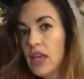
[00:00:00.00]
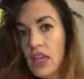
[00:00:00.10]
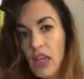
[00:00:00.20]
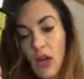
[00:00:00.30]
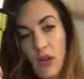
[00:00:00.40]

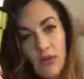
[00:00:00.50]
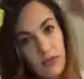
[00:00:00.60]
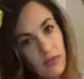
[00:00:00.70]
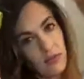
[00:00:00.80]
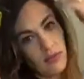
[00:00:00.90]
you know,
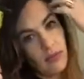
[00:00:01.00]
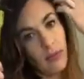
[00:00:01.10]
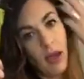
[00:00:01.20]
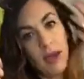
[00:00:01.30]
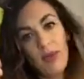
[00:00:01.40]

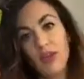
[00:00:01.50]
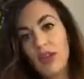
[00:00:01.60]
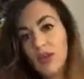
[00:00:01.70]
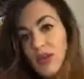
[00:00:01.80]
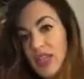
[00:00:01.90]
my
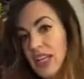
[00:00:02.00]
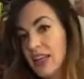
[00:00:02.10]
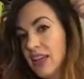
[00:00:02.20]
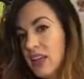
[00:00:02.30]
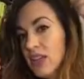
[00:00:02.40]
beauty
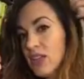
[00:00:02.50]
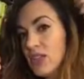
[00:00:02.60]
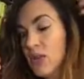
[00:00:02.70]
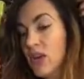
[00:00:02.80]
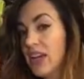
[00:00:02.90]
routine.
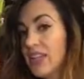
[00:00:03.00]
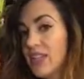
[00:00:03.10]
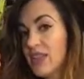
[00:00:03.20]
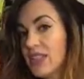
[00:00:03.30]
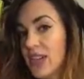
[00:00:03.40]
So what I
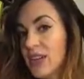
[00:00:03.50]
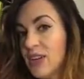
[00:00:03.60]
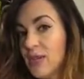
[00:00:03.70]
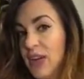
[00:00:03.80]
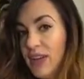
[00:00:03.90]
do is I
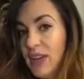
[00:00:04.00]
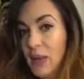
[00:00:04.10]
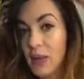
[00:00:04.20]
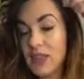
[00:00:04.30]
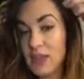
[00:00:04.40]
curl my hair
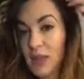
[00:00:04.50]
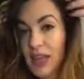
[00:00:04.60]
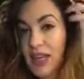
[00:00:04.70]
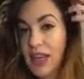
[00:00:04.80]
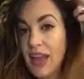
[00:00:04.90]
like once a
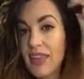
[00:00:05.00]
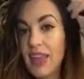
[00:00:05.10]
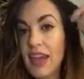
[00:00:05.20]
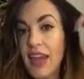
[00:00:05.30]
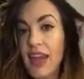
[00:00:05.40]
week and
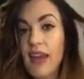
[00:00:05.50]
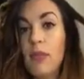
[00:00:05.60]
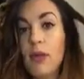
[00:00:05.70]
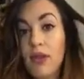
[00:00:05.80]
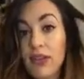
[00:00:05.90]
then I
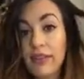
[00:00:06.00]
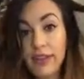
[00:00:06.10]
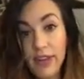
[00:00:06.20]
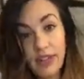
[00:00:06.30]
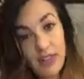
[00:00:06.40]
milk it
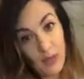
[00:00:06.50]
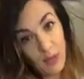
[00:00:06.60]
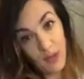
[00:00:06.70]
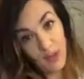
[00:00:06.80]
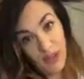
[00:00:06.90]
for all it's
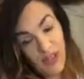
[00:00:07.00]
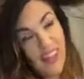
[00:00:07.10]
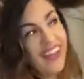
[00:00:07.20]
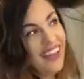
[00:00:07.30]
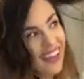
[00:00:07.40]
worth.
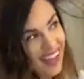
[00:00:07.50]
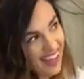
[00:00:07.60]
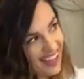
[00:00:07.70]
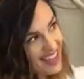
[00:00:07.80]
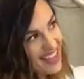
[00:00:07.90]

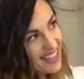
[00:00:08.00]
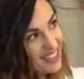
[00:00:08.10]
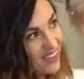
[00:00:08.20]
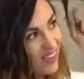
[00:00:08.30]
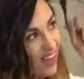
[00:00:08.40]

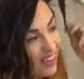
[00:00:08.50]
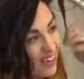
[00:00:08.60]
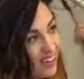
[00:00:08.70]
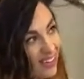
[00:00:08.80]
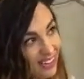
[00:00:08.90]
So I'll
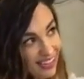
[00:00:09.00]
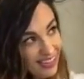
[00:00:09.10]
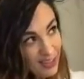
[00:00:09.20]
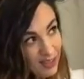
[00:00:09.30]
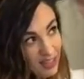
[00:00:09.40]
curl
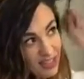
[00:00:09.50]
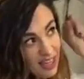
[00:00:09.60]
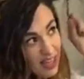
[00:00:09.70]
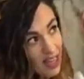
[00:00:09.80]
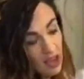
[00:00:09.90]
it. So like
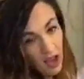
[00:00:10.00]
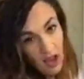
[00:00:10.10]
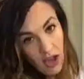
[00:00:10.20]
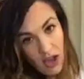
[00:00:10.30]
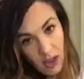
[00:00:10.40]
today,
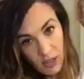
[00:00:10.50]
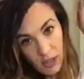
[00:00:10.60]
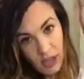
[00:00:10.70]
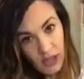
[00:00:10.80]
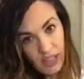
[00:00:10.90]
I'm
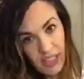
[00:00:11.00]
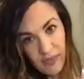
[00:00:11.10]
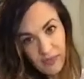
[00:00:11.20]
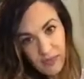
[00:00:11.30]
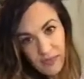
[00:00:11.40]
going to curl it.